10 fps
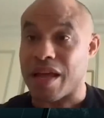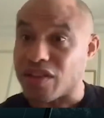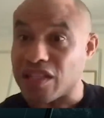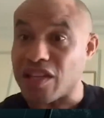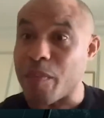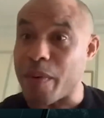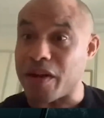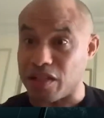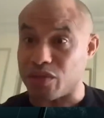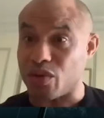Even they
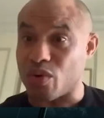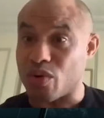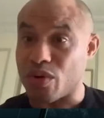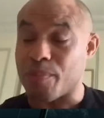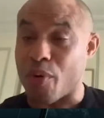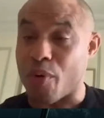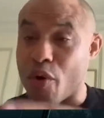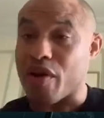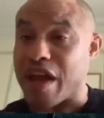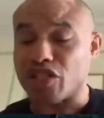ducked Beneil too.
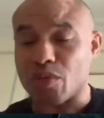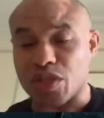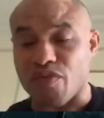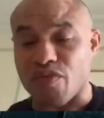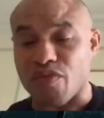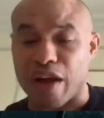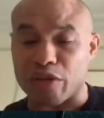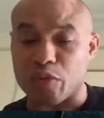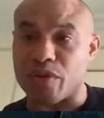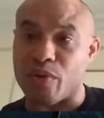Poirier years supposed
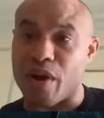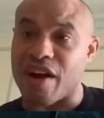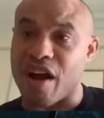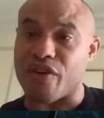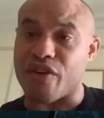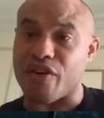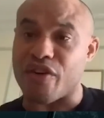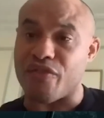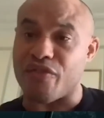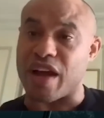to fight with Beneil, got not
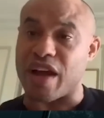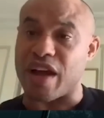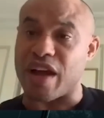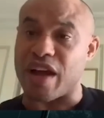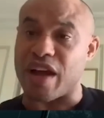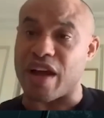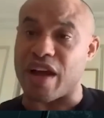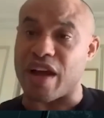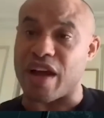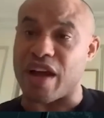offer a fight.
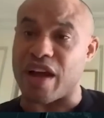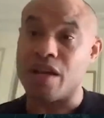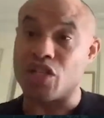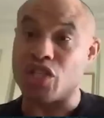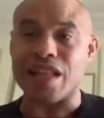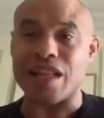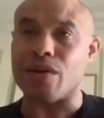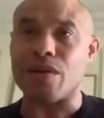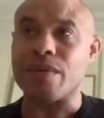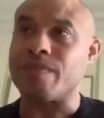Mm. They duck him.
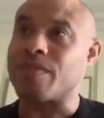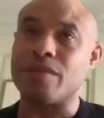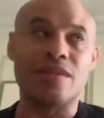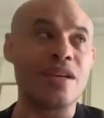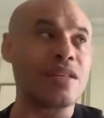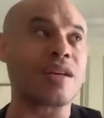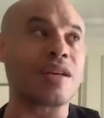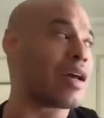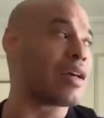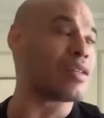Chandler,
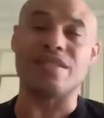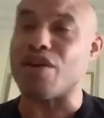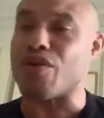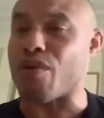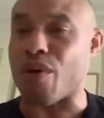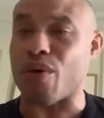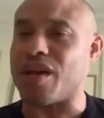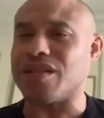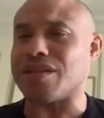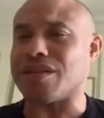this guy is
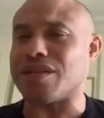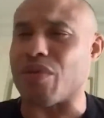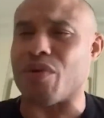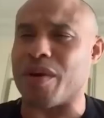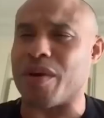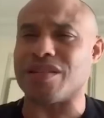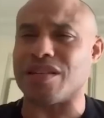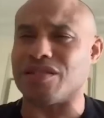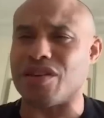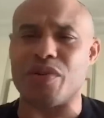zero. He's a
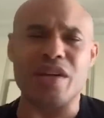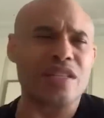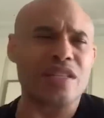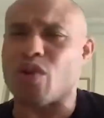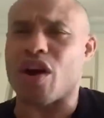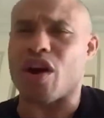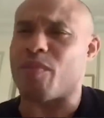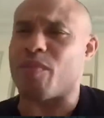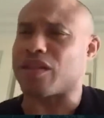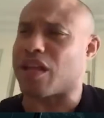zero, man. He's a zero. He's
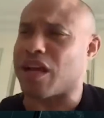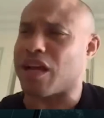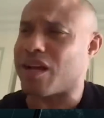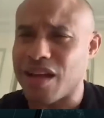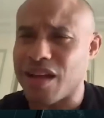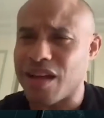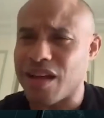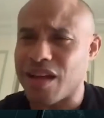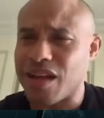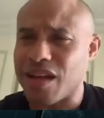like, talk about like,
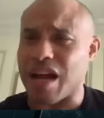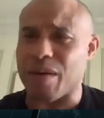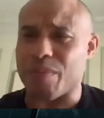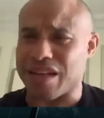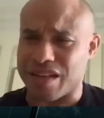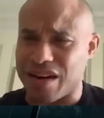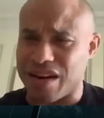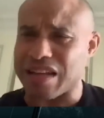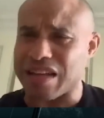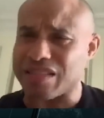hey, shut up,
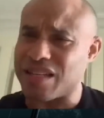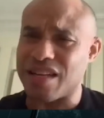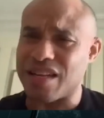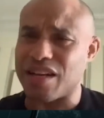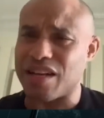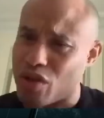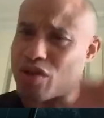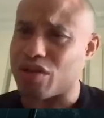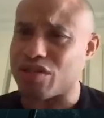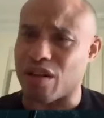like, relax,
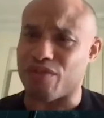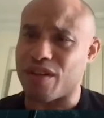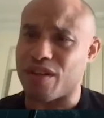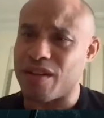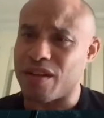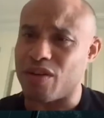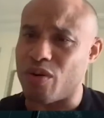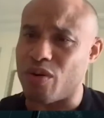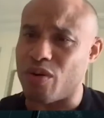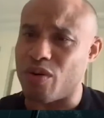enjoy yourself.
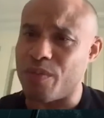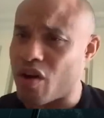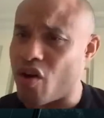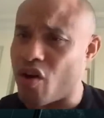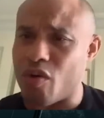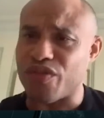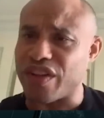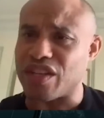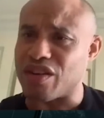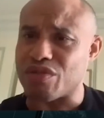You know, he
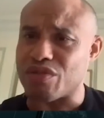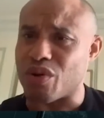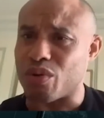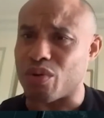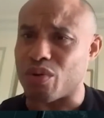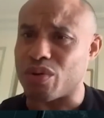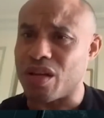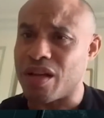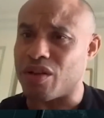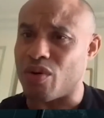almost 50 years
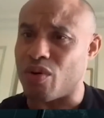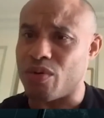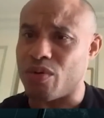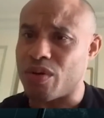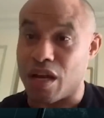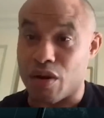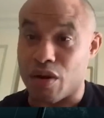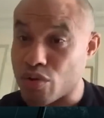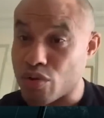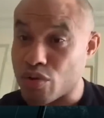old you know,
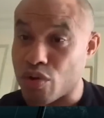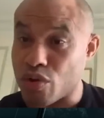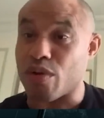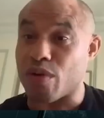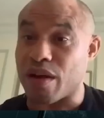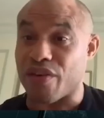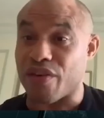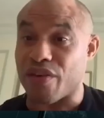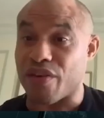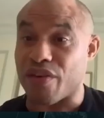he looks good. He
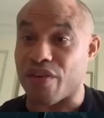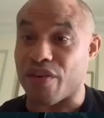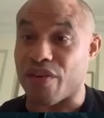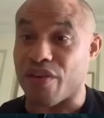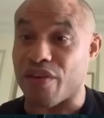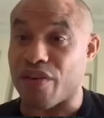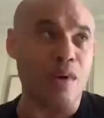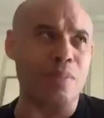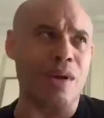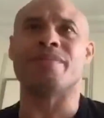looks like a
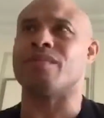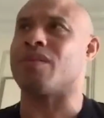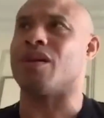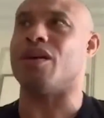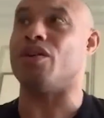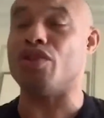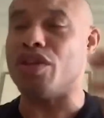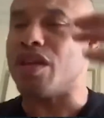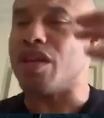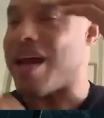business model, but
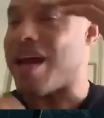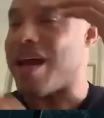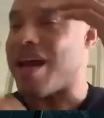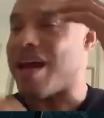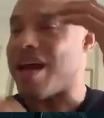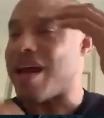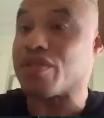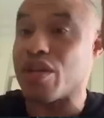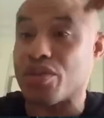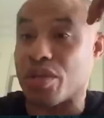you're not
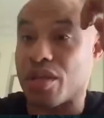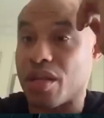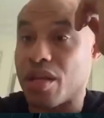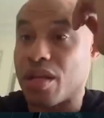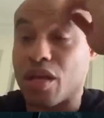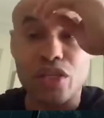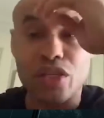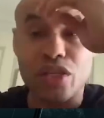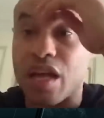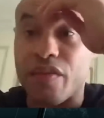even in a conversation.
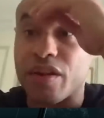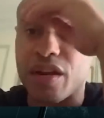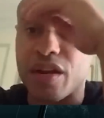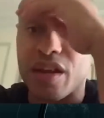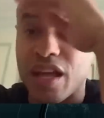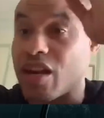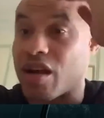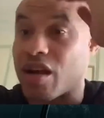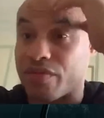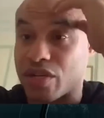He's not even
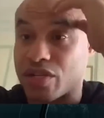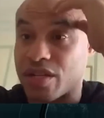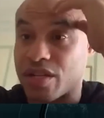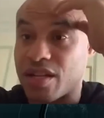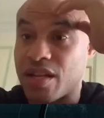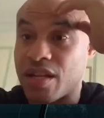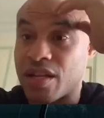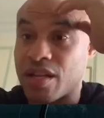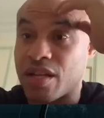in any conversation.